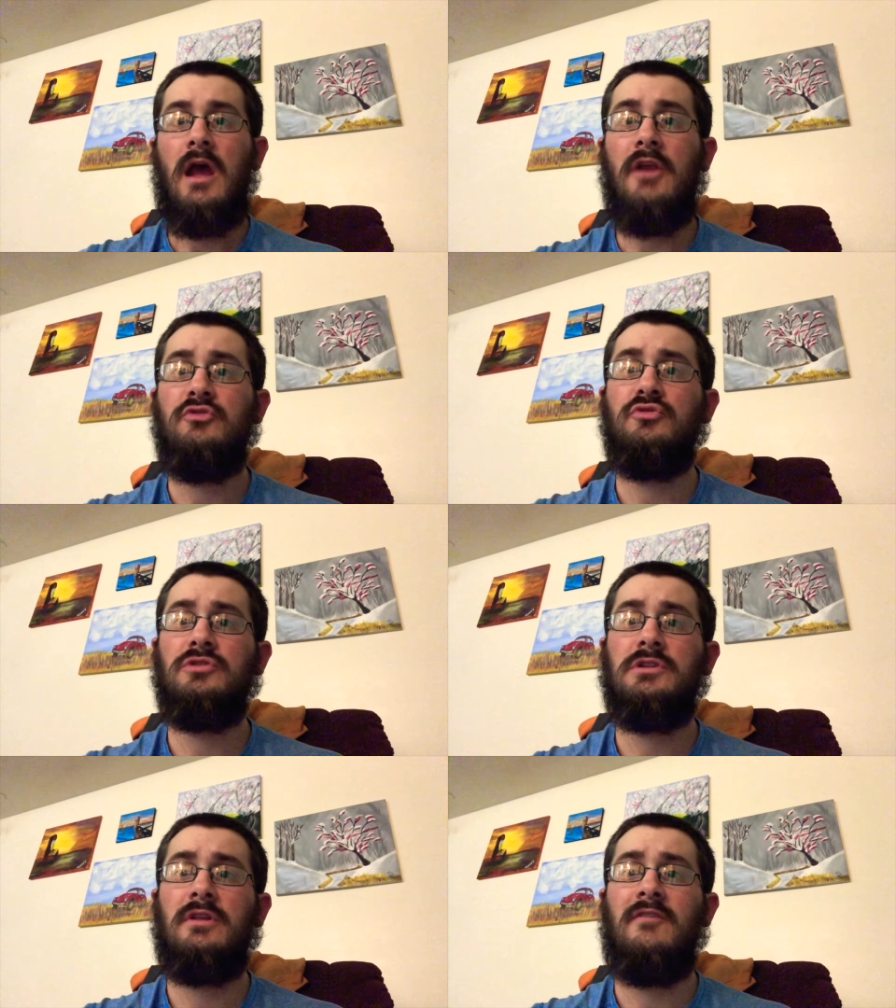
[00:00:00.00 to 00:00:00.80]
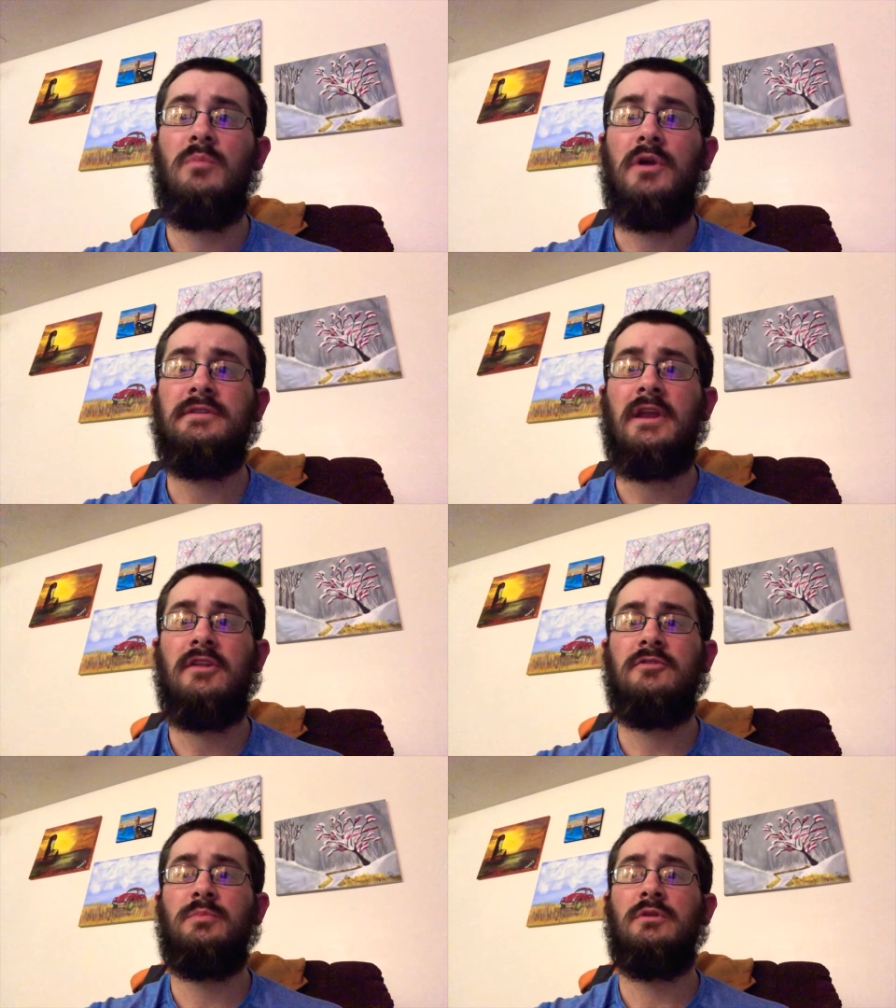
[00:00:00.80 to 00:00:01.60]
I truly love
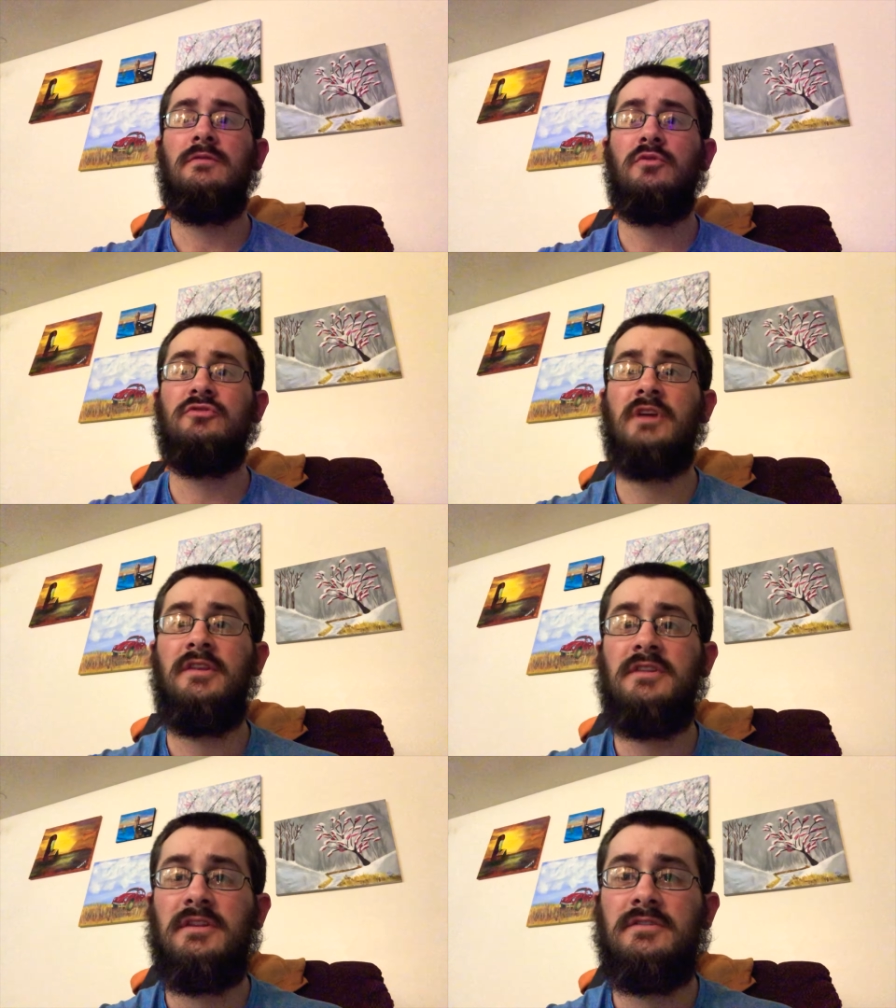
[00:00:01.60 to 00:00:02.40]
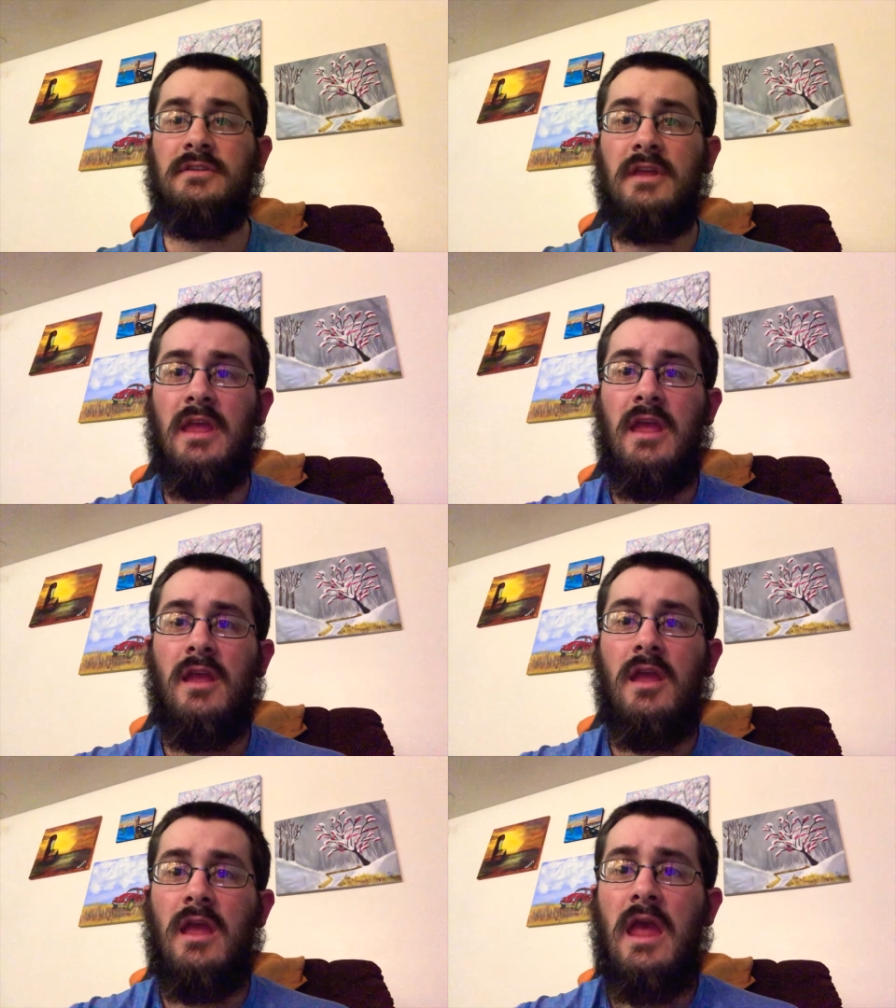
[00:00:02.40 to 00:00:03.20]
Montana's beautiful sunsets.
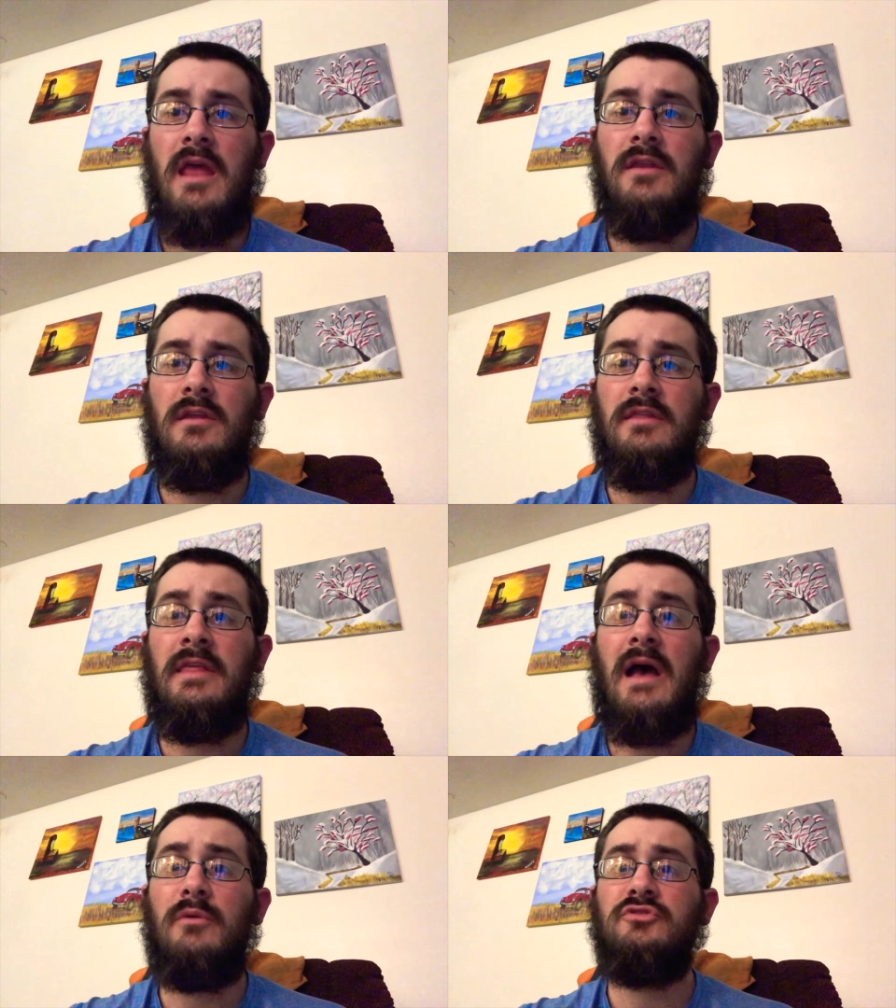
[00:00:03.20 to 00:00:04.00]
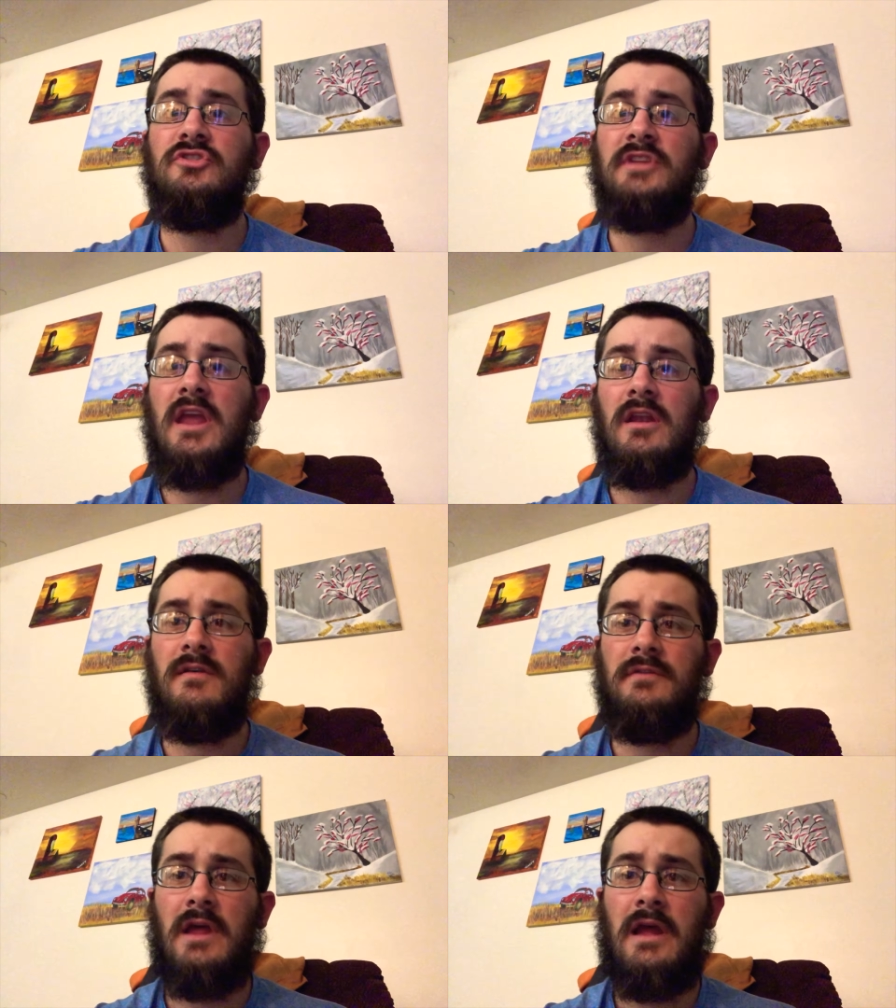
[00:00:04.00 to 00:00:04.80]
And that was just taken off an